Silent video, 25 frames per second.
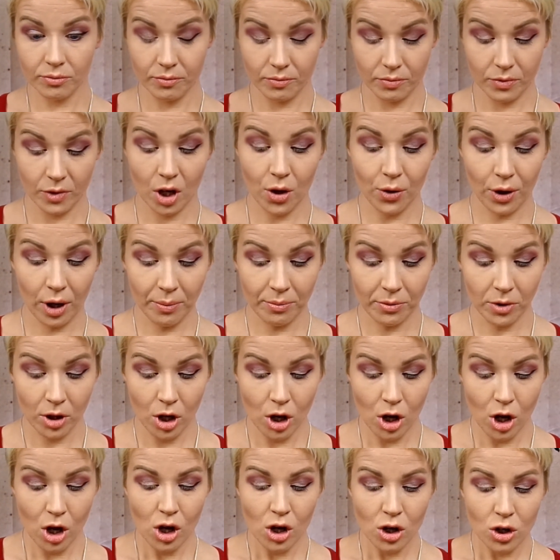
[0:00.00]
Okay,
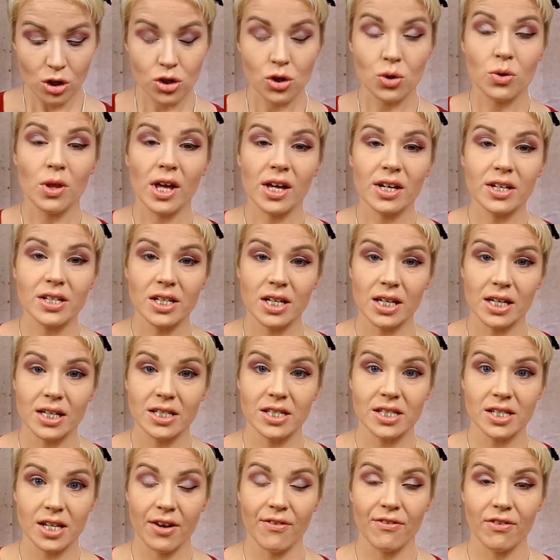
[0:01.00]
so that is
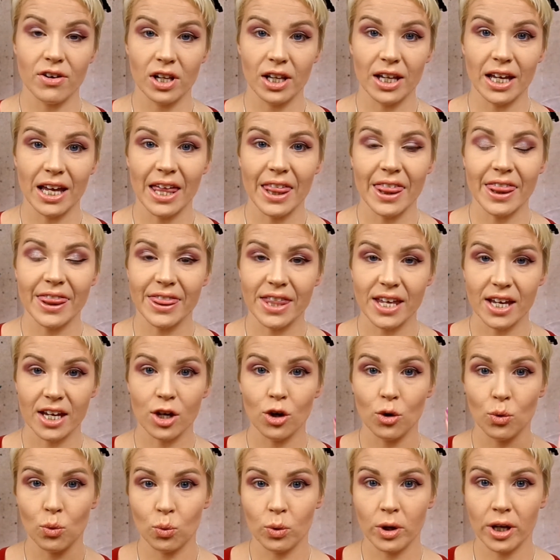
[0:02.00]
definitely a thick
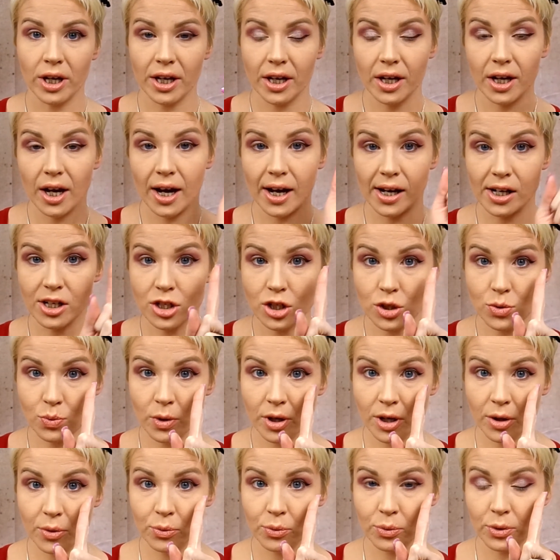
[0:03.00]
wing. I just
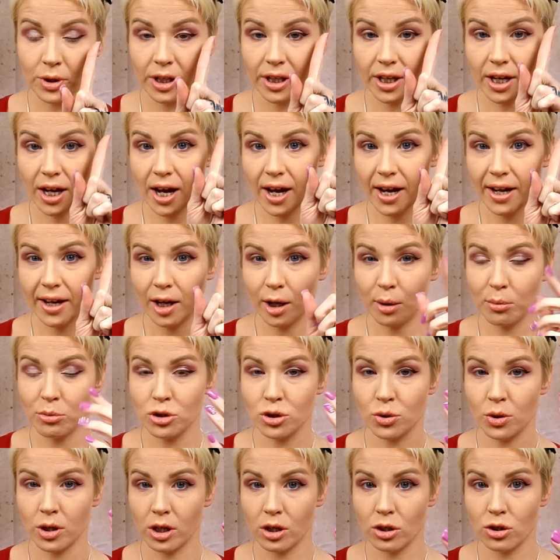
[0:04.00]
went really high up
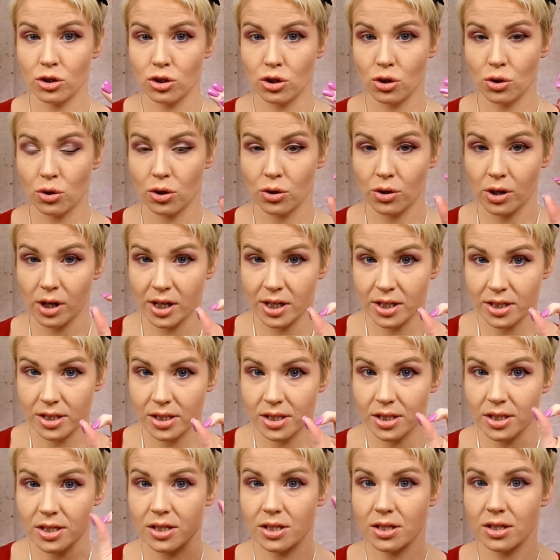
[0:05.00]
so I could show you
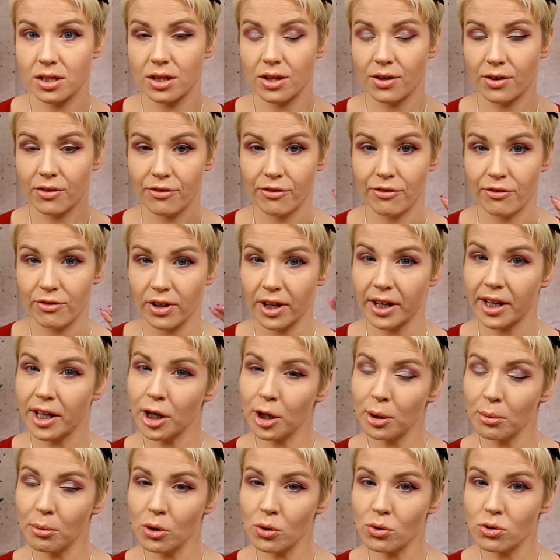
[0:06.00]
guys the
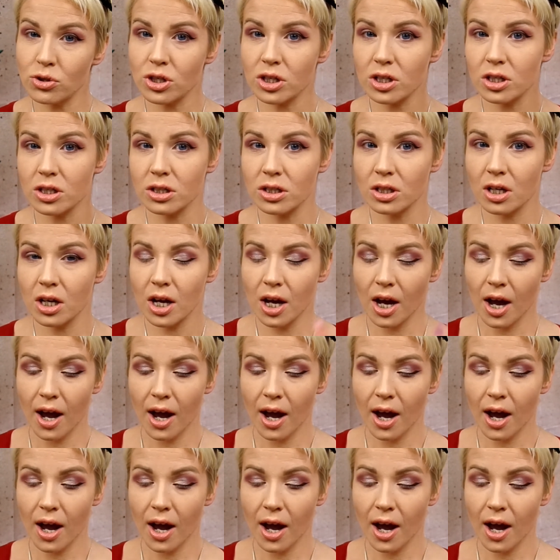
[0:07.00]
flicking motion.